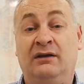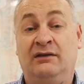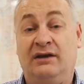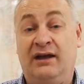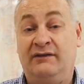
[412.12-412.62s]

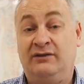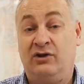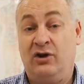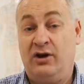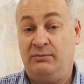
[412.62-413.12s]
The laser
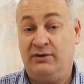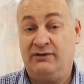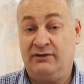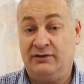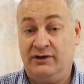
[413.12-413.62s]
that I
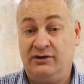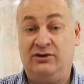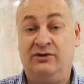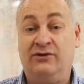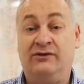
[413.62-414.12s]
personally
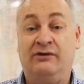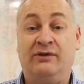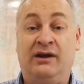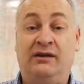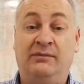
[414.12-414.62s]
use and
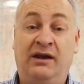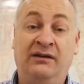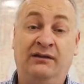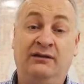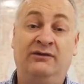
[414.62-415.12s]

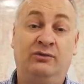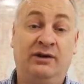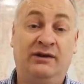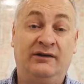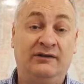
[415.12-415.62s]
recommend is
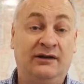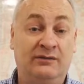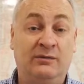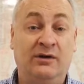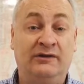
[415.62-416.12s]

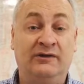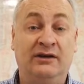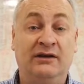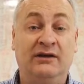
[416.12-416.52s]
26 watts